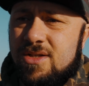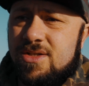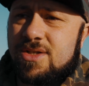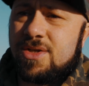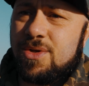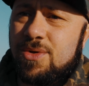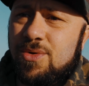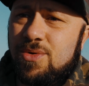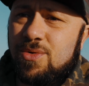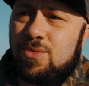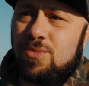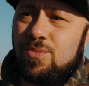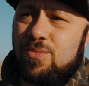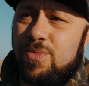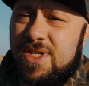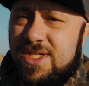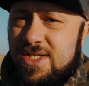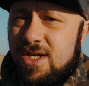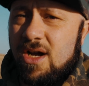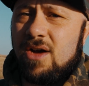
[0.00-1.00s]
to
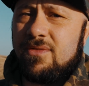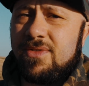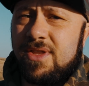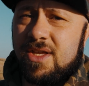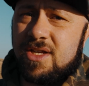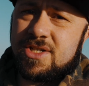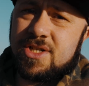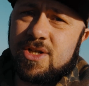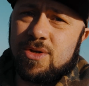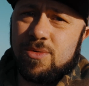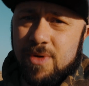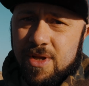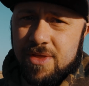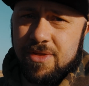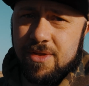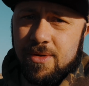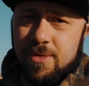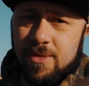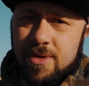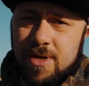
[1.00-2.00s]
resolve the issue
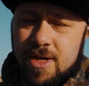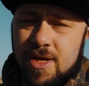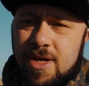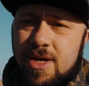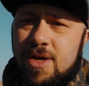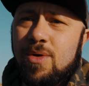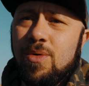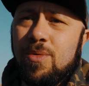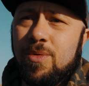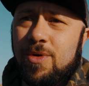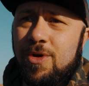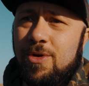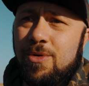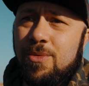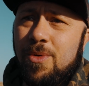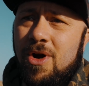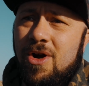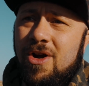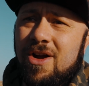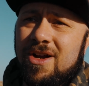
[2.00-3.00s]
with you.
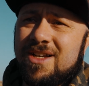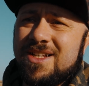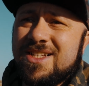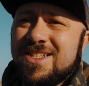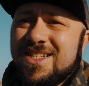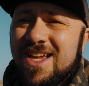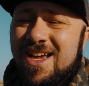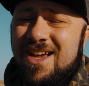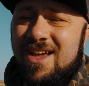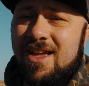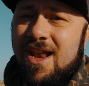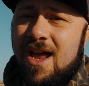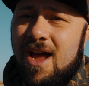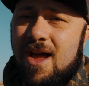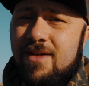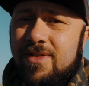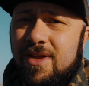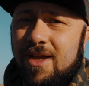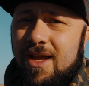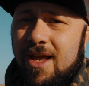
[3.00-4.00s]
You are instead
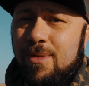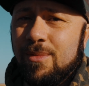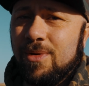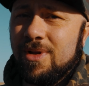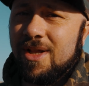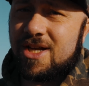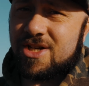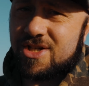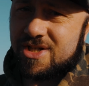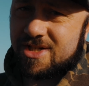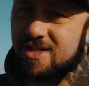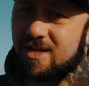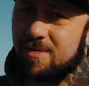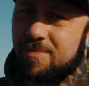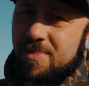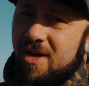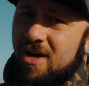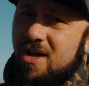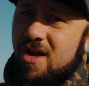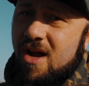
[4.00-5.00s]
having a
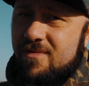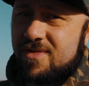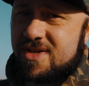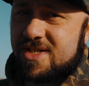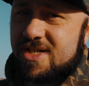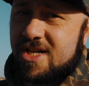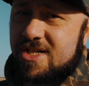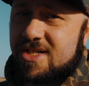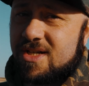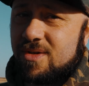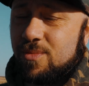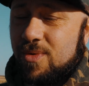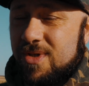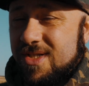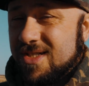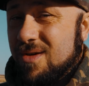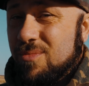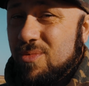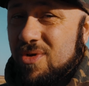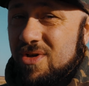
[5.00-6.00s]
relationship and a conversation with
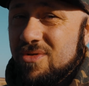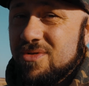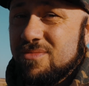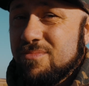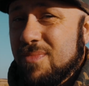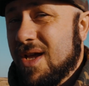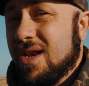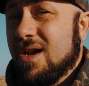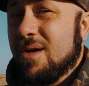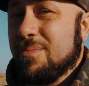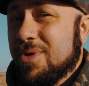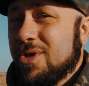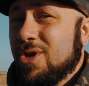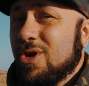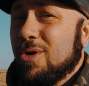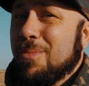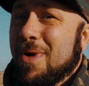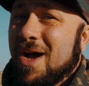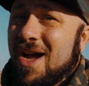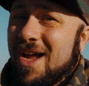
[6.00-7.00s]
someone who's made up in
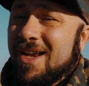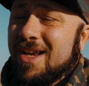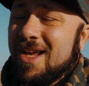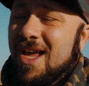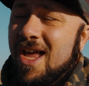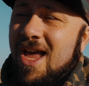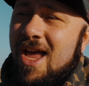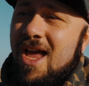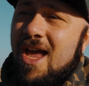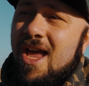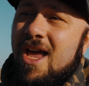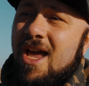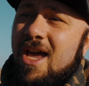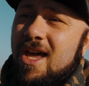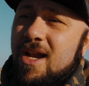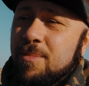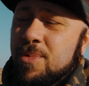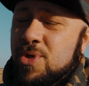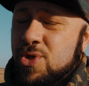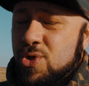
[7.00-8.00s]
your mind.
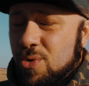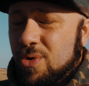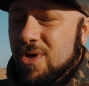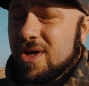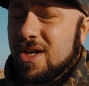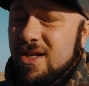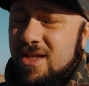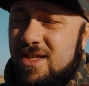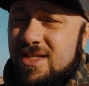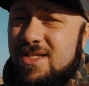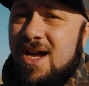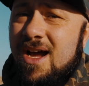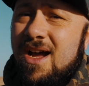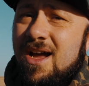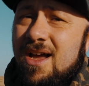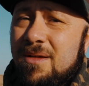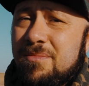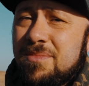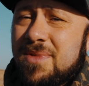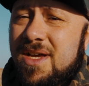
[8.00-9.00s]
And a majority of the
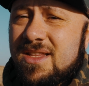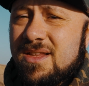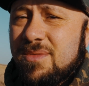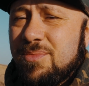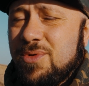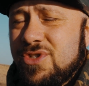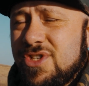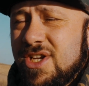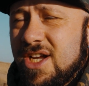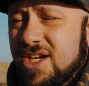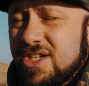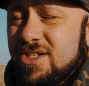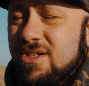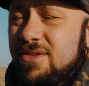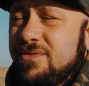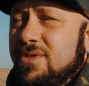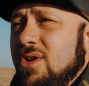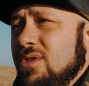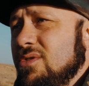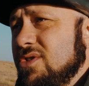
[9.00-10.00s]
time, that's a projection
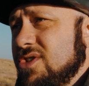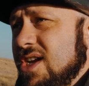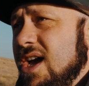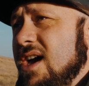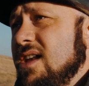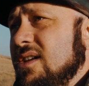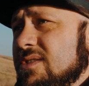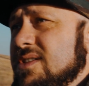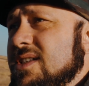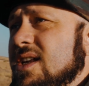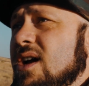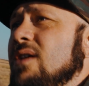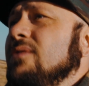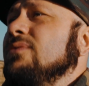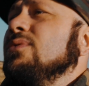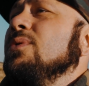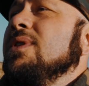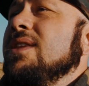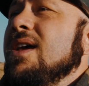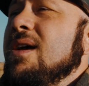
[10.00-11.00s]
of your own shadow
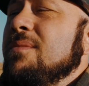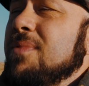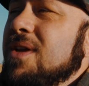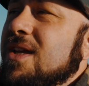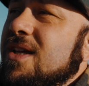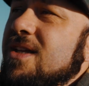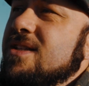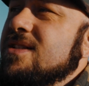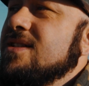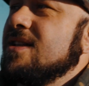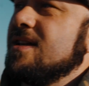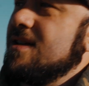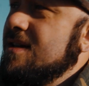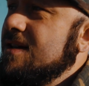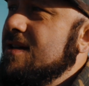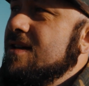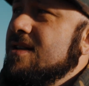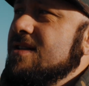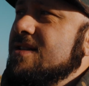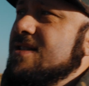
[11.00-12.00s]
self. What that means
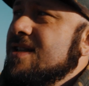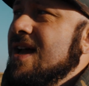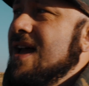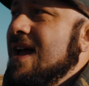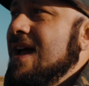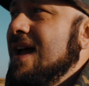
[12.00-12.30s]
is